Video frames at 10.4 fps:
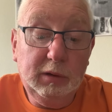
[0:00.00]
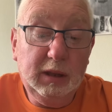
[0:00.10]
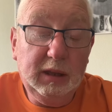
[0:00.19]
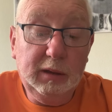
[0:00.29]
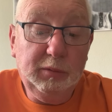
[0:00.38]

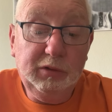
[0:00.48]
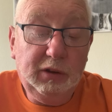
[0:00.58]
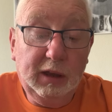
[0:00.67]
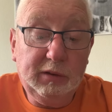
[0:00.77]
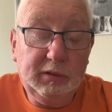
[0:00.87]
It was
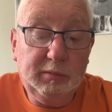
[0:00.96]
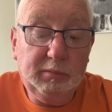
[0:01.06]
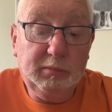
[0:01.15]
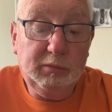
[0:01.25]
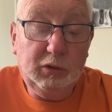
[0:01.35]
just
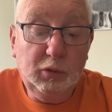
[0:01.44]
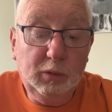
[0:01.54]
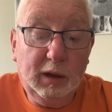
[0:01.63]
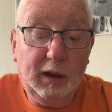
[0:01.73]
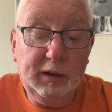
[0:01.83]
two
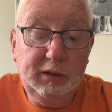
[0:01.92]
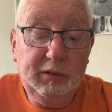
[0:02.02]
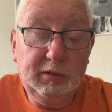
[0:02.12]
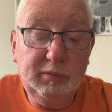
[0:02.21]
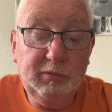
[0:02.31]

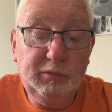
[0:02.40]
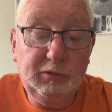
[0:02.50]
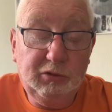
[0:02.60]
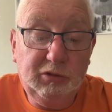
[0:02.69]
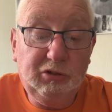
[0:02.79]
guys
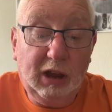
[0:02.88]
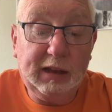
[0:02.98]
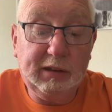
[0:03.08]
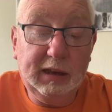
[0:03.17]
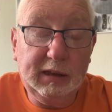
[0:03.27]

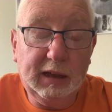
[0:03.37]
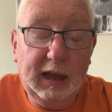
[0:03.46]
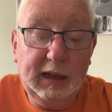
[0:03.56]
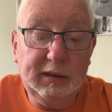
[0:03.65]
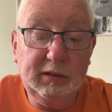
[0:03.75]
chatting
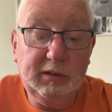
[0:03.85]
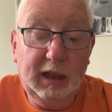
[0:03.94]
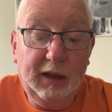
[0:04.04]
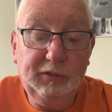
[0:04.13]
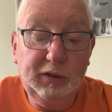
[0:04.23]
and
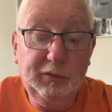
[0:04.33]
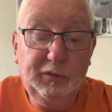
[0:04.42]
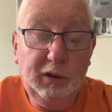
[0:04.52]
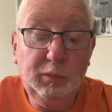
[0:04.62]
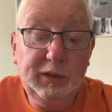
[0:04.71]
having
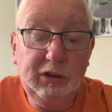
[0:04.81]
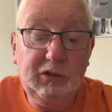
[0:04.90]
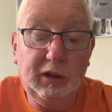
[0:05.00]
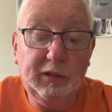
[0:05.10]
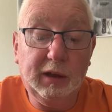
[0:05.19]
fun with each
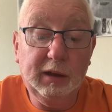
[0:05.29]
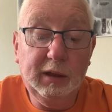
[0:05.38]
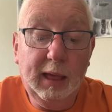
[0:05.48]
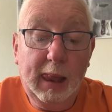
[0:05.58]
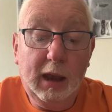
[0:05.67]
other.
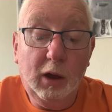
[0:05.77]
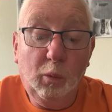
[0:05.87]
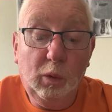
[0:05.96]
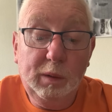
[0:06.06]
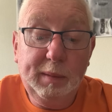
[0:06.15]

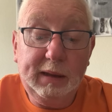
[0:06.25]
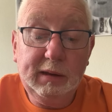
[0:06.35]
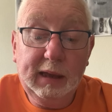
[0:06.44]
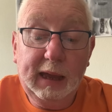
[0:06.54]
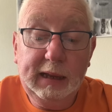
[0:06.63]
We met
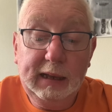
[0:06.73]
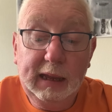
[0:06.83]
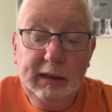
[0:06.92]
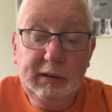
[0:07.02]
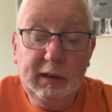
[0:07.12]
again
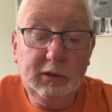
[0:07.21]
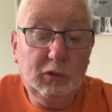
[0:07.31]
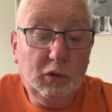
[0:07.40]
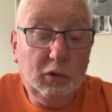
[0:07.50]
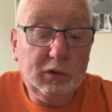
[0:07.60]
later and
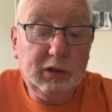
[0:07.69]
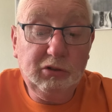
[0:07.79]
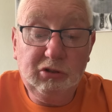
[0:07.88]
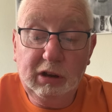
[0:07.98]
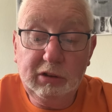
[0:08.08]
talked
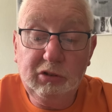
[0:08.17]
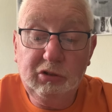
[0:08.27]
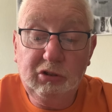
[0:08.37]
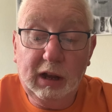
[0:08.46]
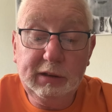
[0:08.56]
and
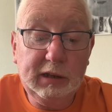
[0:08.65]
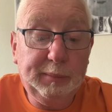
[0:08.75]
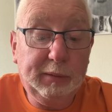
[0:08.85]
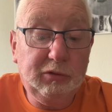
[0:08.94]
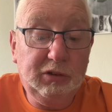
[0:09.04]
chatted
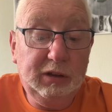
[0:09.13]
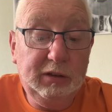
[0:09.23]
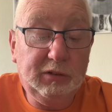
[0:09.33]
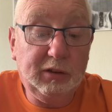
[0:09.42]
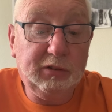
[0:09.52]
about
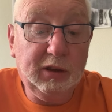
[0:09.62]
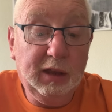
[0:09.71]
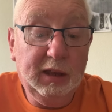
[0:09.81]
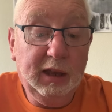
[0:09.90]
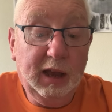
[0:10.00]
Jesus,
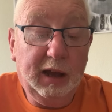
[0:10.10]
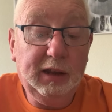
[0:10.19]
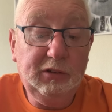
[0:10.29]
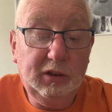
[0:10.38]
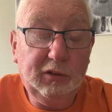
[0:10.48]
and
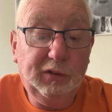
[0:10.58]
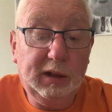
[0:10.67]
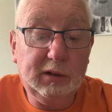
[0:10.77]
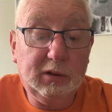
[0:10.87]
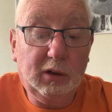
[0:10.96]
I just
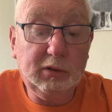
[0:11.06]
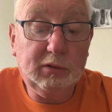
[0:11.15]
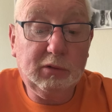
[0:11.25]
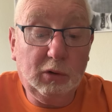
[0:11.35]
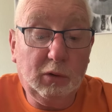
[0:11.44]
felt God
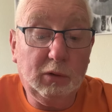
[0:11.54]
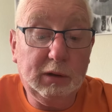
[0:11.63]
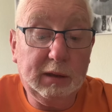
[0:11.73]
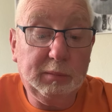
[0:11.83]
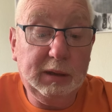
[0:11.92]

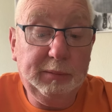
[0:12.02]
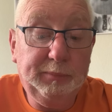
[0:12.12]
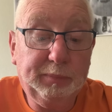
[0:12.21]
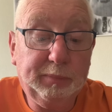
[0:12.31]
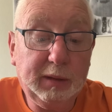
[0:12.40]
calling me.
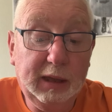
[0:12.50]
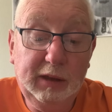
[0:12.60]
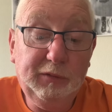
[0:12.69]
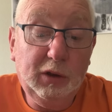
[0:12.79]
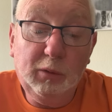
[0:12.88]

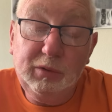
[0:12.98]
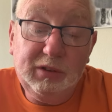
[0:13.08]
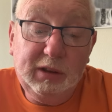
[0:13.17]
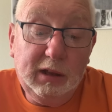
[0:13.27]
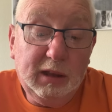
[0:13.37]
Even though
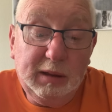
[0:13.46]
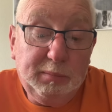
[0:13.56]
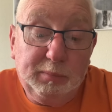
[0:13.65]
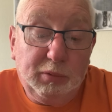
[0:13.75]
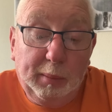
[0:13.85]
still I
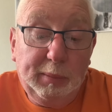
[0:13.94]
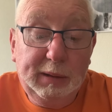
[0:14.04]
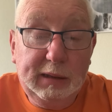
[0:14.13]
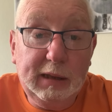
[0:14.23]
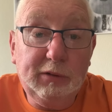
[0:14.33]

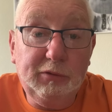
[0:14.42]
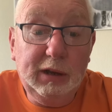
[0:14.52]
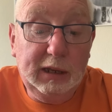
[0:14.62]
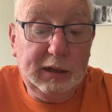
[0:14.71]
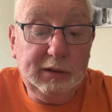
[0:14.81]
probably didn't
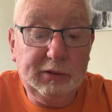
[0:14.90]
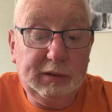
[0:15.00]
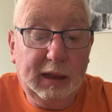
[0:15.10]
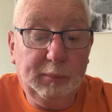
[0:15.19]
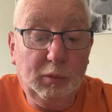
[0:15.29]
really
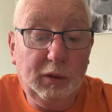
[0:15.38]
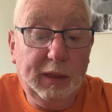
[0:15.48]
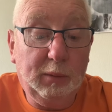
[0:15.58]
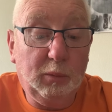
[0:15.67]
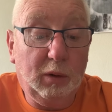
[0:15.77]
understand what
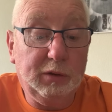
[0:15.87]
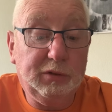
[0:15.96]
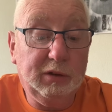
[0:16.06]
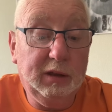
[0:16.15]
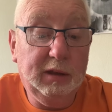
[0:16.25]
that
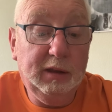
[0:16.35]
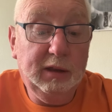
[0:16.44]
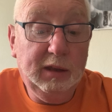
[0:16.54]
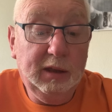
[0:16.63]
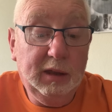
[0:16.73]
was.
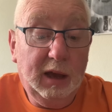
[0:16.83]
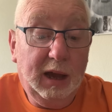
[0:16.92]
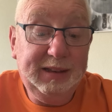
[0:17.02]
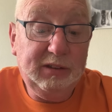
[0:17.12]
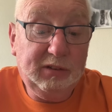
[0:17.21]

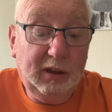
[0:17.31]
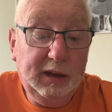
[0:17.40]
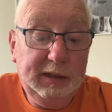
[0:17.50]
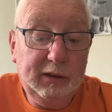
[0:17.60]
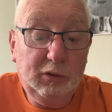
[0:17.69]
I
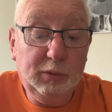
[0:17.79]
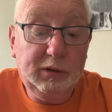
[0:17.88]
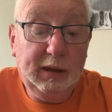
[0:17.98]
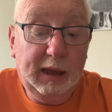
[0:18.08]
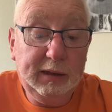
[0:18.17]
decided to
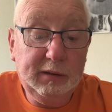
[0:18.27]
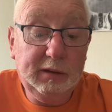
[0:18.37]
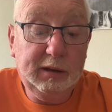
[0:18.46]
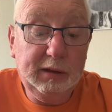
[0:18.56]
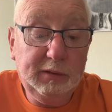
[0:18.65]
attend
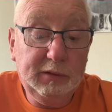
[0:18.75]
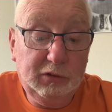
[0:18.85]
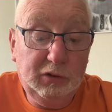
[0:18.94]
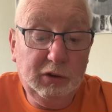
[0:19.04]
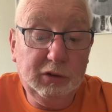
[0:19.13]

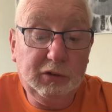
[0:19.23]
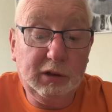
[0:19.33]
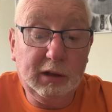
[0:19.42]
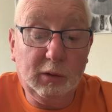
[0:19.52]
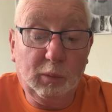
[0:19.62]
church a
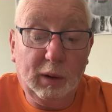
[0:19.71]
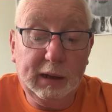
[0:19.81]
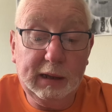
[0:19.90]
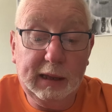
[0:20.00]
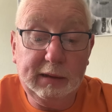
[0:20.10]
little
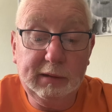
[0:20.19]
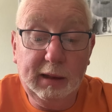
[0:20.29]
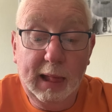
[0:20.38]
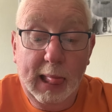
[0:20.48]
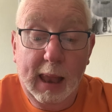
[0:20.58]
while
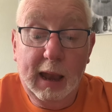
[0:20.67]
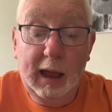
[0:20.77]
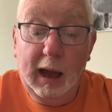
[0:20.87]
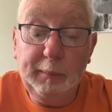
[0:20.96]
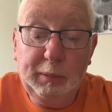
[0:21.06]
later.
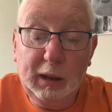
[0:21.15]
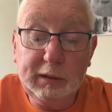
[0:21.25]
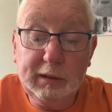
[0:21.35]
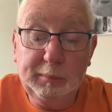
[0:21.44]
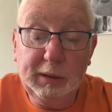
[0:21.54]
I
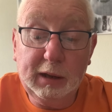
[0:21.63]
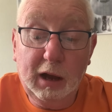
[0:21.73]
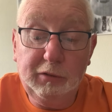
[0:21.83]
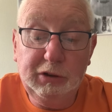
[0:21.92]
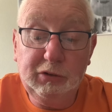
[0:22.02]
plucked up the
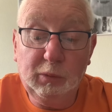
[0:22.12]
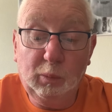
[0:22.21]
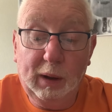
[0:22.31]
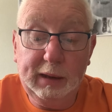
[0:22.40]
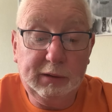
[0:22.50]
courage and
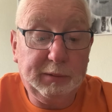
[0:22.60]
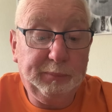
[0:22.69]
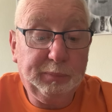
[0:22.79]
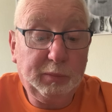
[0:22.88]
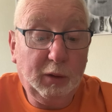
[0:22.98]
went,
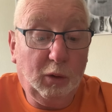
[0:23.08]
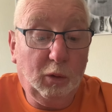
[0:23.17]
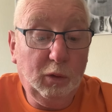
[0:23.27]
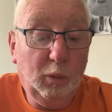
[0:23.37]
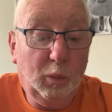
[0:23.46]

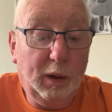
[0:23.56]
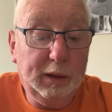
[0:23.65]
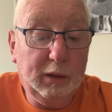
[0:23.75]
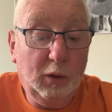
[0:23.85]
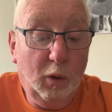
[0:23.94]
all the
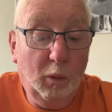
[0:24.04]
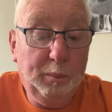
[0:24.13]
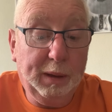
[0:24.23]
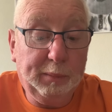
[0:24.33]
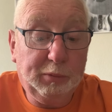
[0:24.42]
while
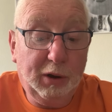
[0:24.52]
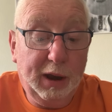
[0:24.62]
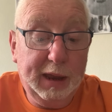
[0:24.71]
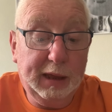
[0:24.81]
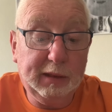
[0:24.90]
hoping,
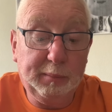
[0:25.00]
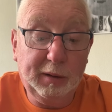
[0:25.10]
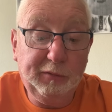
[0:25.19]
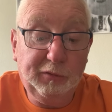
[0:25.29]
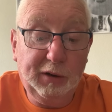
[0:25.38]
praying that
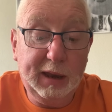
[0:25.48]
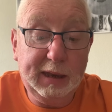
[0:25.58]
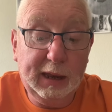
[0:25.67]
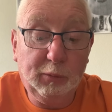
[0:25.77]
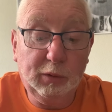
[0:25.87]
my friend
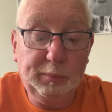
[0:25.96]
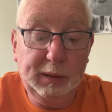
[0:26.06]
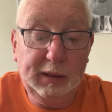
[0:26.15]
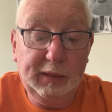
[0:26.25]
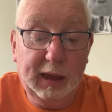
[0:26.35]
Nick would
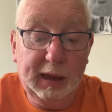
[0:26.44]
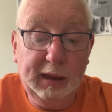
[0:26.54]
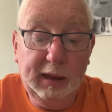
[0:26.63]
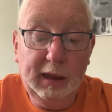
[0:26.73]
be there.